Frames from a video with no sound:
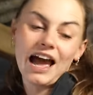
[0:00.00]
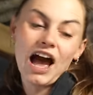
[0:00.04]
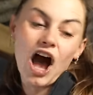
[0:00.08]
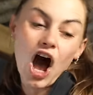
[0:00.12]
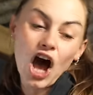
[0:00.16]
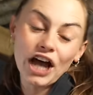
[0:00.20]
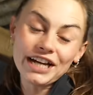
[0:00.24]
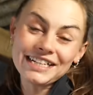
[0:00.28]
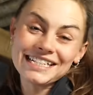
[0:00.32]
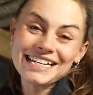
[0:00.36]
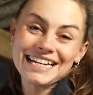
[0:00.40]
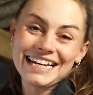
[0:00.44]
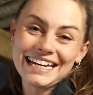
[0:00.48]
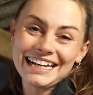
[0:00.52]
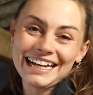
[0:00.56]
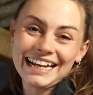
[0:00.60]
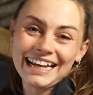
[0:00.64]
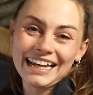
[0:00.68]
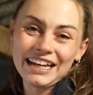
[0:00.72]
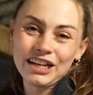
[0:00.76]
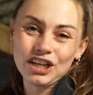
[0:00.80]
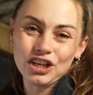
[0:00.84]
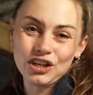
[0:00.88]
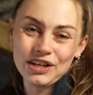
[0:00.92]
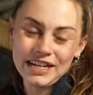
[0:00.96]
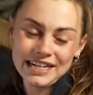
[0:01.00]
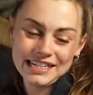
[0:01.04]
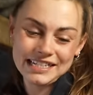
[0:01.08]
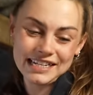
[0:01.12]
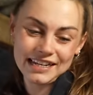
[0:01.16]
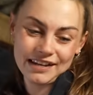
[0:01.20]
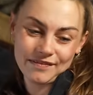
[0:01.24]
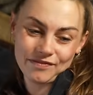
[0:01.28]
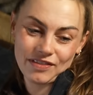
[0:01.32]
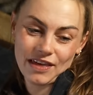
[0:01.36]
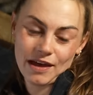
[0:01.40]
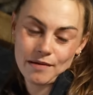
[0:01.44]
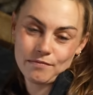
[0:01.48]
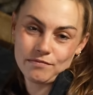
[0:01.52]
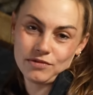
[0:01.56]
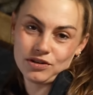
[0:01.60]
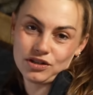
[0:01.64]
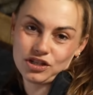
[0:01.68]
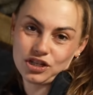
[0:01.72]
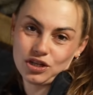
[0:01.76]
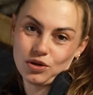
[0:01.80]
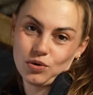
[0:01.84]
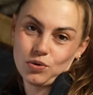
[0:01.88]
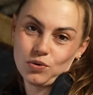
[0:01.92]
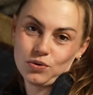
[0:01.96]
ideally you need to give them
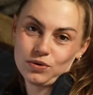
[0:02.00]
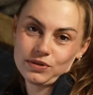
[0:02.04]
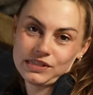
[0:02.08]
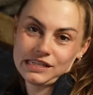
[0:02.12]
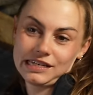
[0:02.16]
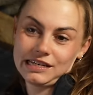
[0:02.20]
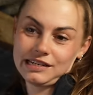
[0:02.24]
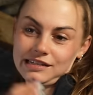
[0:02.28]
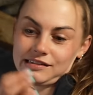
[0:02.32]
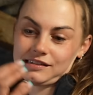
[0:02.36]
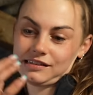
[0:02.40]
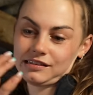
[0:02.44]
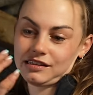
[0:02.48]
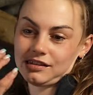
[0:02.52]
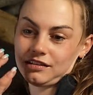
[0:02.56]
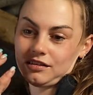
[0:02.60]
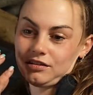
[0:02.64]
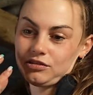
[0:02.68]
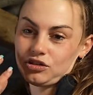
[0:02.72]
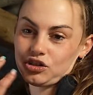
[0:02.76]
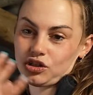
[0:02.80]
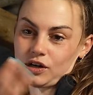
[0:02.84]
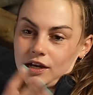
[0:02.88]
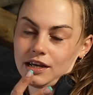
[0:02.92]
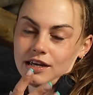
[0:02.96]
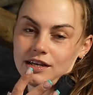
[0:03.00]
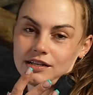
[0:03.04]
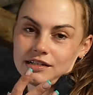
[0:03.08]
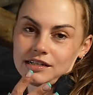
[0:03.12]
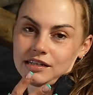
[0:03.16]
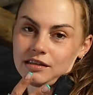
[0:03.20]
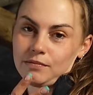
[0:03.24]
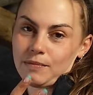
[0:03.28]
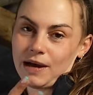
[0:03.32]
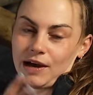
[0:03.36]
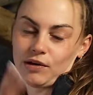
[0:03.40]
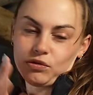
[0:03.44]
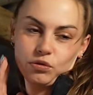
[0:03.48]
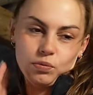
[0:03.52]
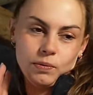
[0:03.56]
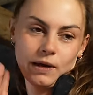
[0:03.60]
to horses straight into the mouth,